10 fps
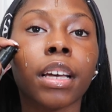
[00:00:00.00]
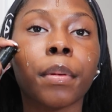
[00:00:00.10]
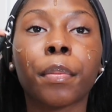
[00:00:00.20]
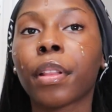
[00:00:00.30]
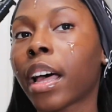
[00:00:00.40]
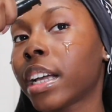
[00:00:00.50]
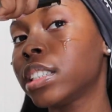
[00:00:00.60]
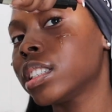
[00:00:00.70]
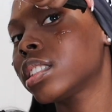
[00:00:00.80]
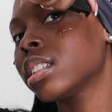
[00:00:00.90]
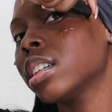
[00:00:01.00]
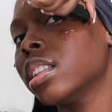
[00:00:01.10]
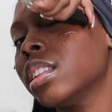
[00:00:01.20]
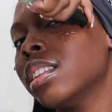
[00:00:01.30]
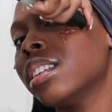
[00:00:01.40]
I'm gonna apply just a
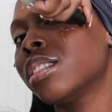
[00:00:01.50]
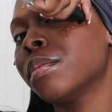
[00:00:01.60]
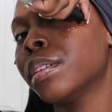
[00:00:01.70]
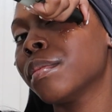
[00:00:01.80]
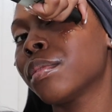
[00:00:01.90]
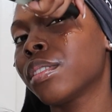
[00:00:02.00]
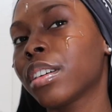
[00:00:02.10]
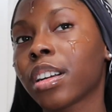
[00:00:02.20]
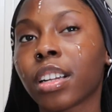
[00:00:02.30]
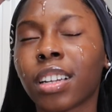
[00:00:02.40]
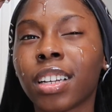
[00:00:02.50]
little bit more,